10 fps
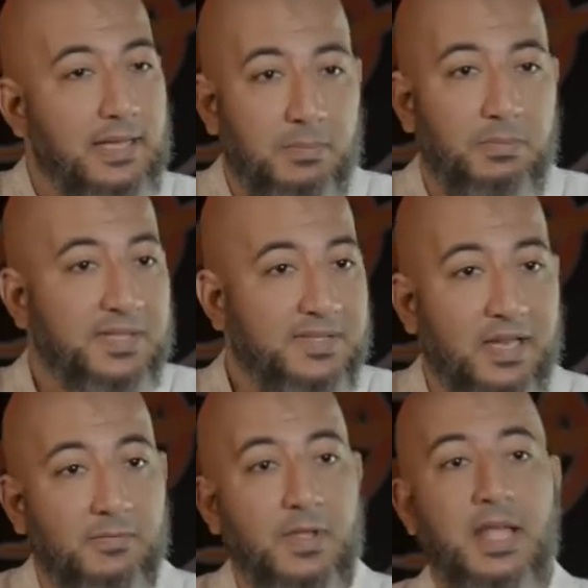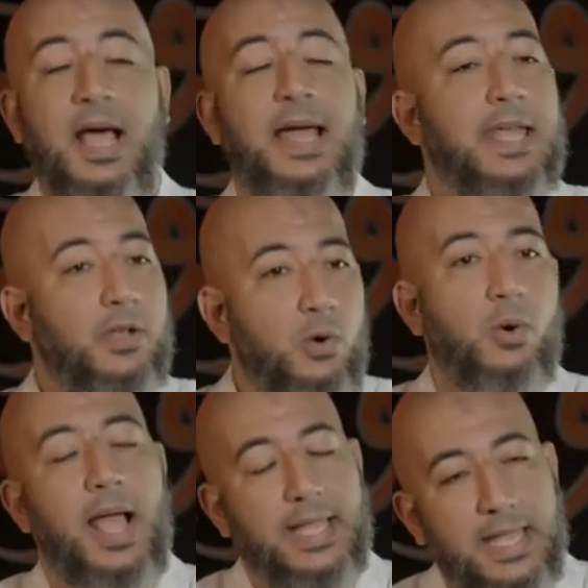help myself, and I
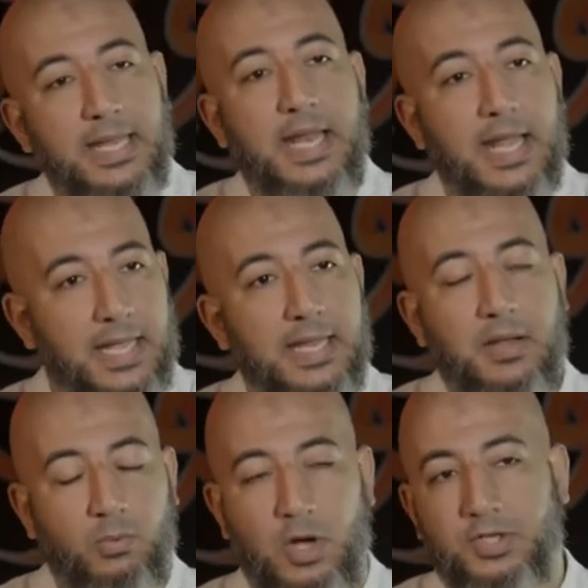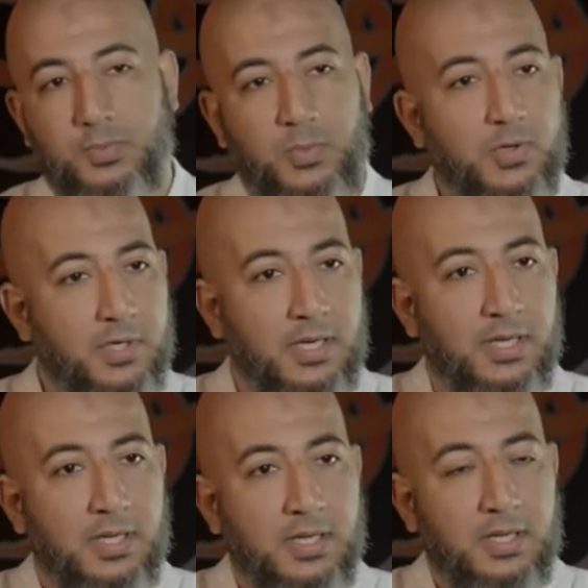go again and again and watch porn.
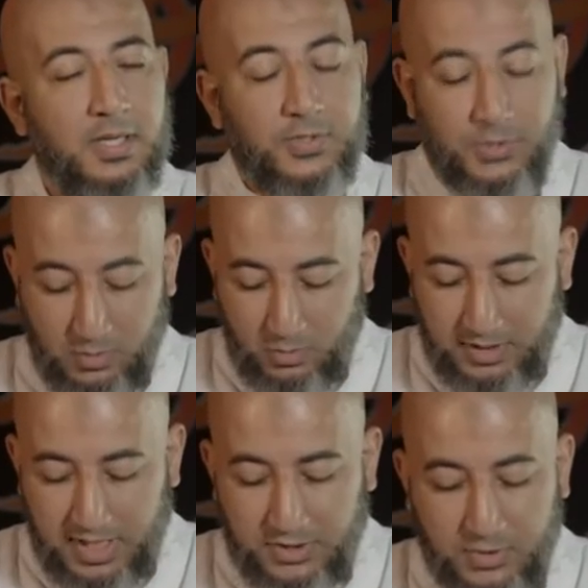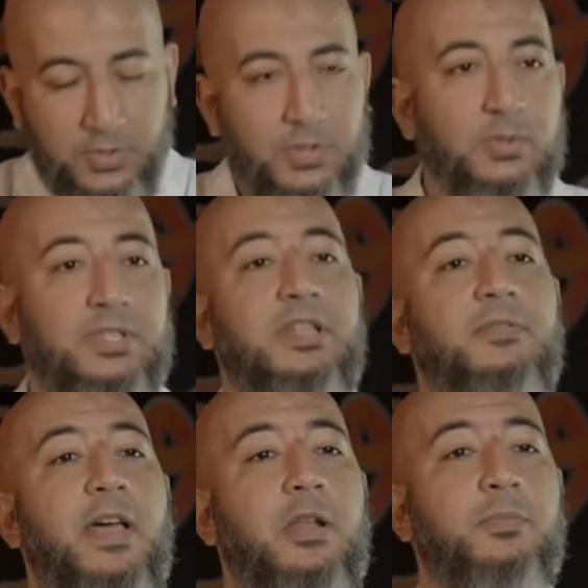So what I should do?
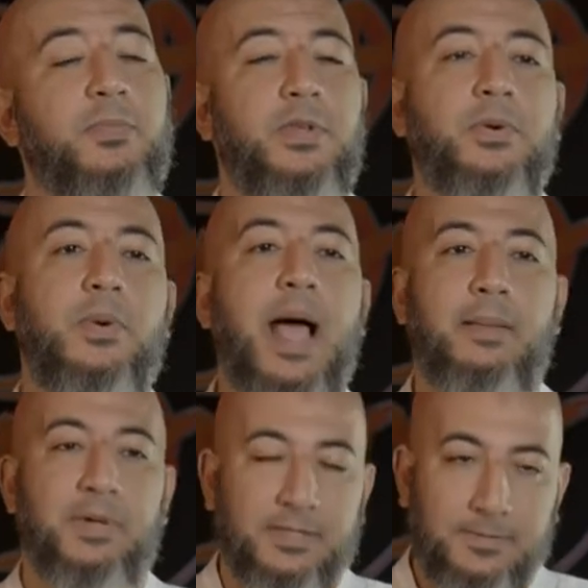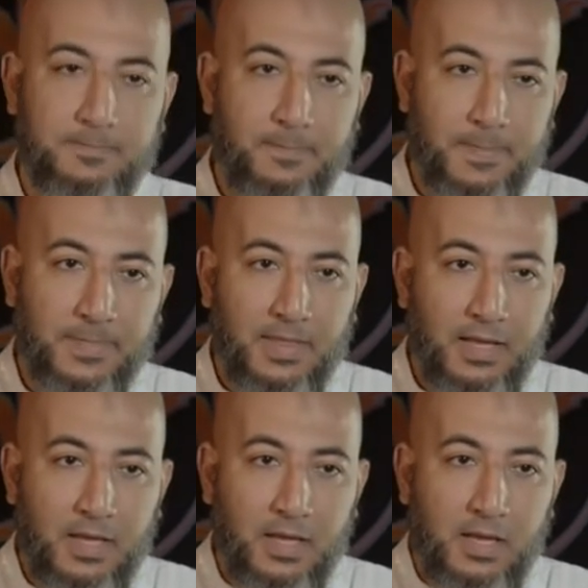Develop new habit.
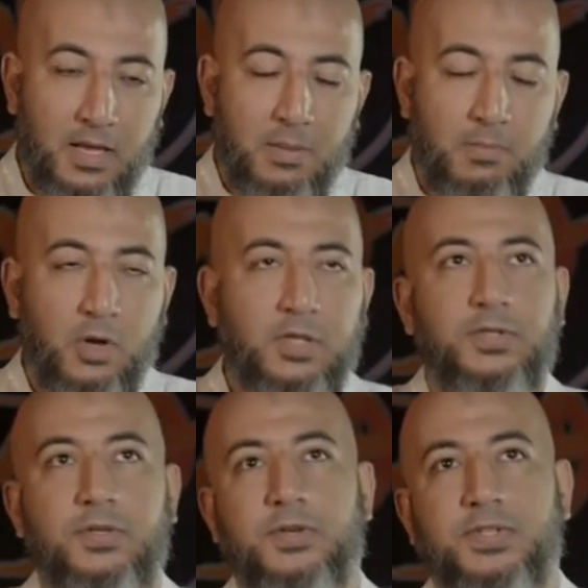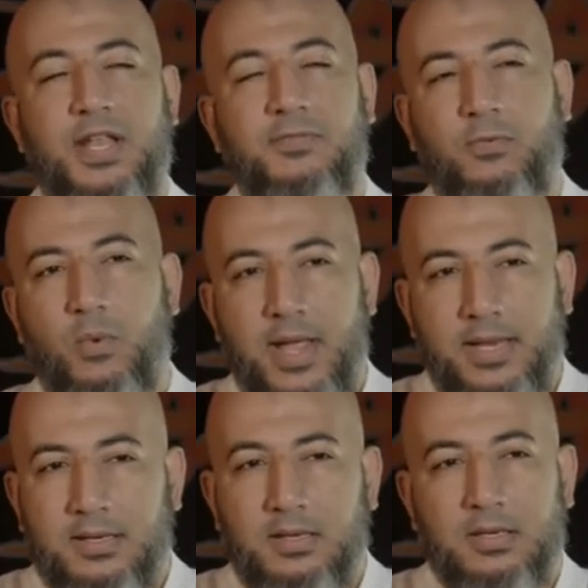Monitor yourself.
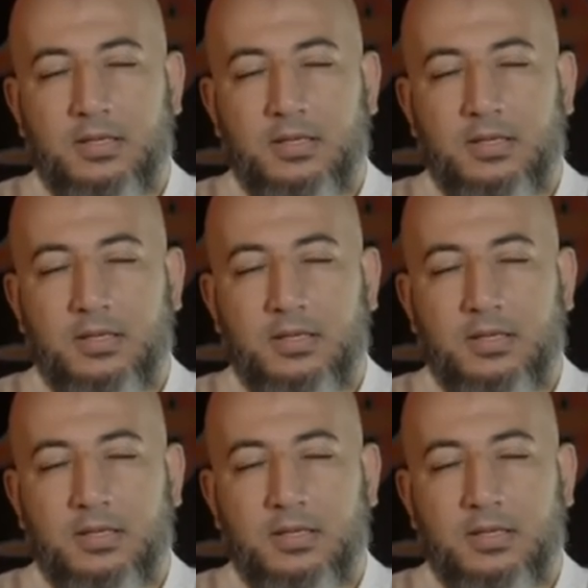When